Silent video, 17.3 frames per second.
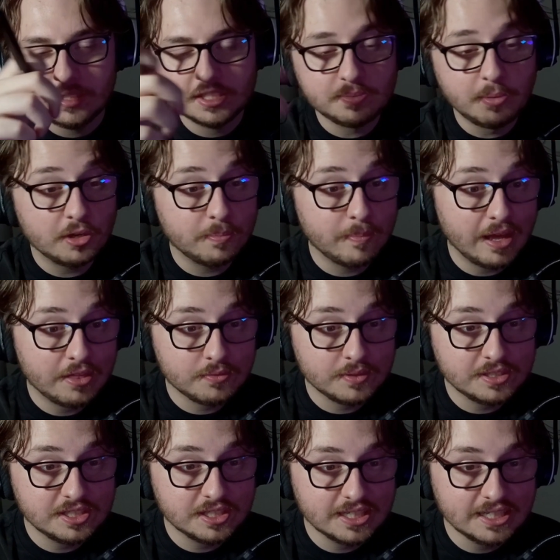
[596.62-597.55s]
You smoke meth
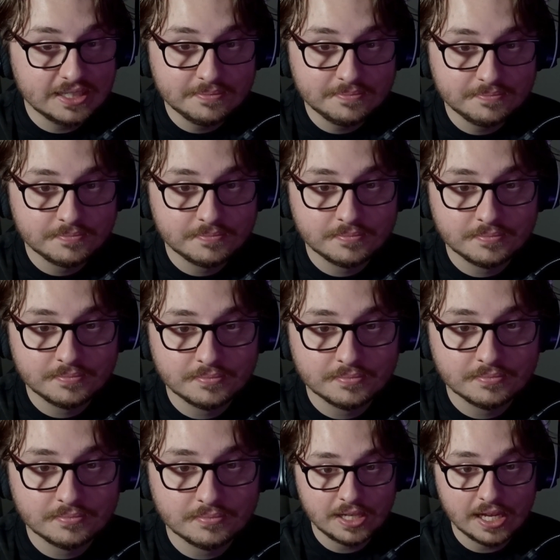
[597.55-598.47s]
recently?
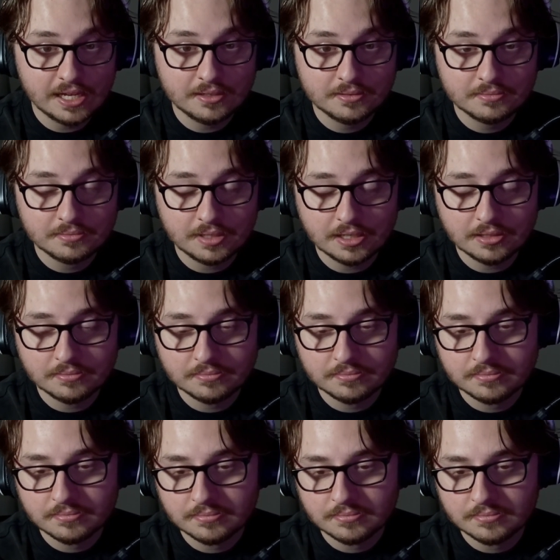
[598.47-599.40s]
Yeah? No?
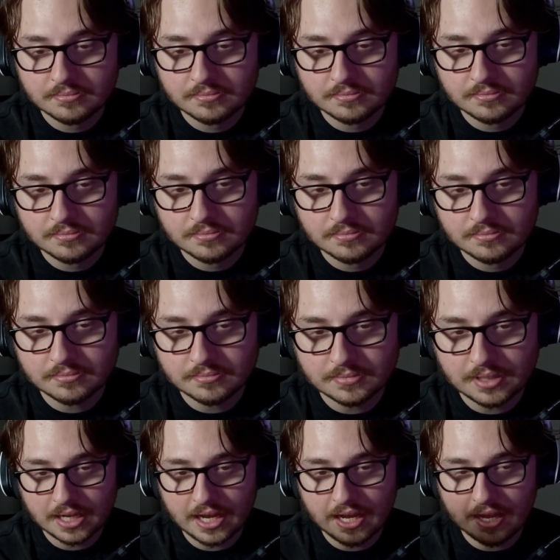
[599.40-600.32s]

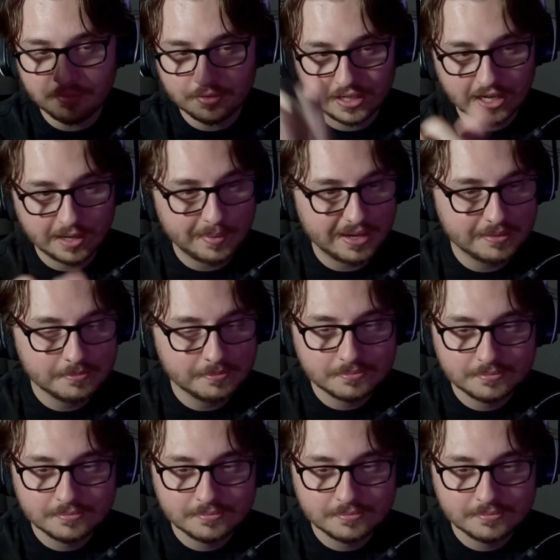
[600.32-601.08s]
Ah, forget about